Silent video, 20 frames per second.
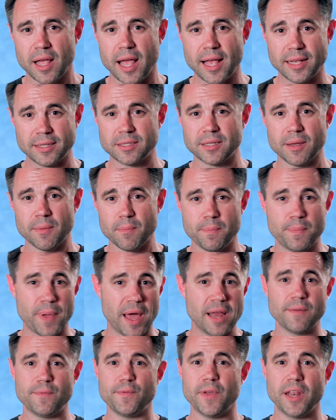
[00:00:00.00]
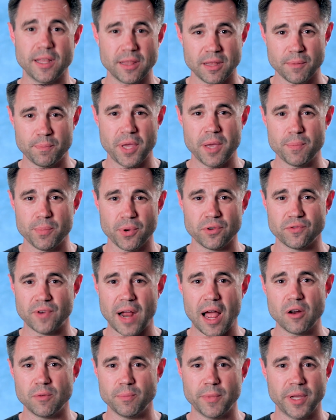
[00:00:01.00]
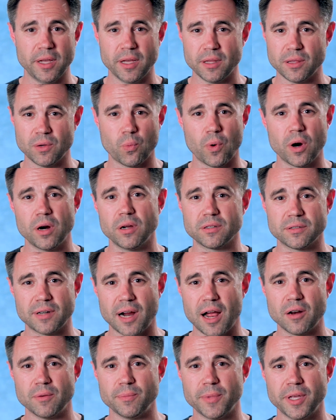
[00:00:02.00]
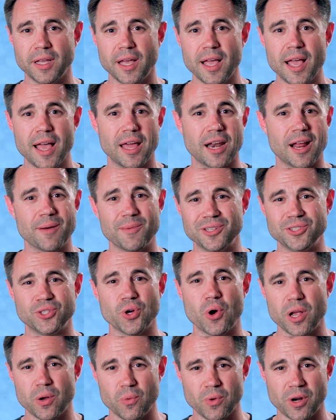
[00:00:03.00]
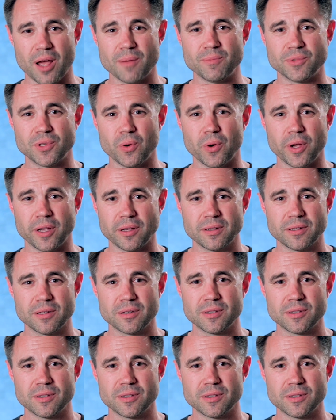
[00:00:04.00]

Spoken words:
it's benefiting the people around me and the world around me, and I'm enjoying what I'm doing.